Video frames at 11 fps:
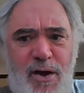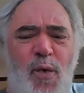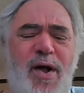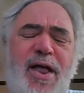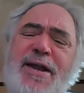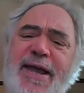
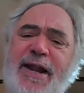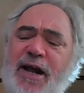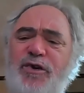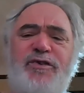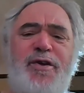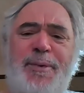well, and again, I
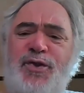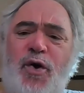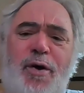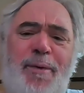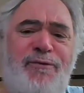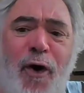saw somebody
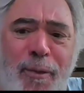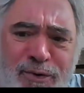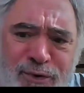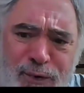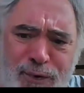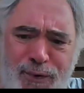talk about
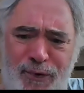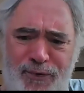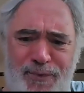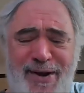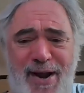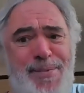pharmaceuticals, right?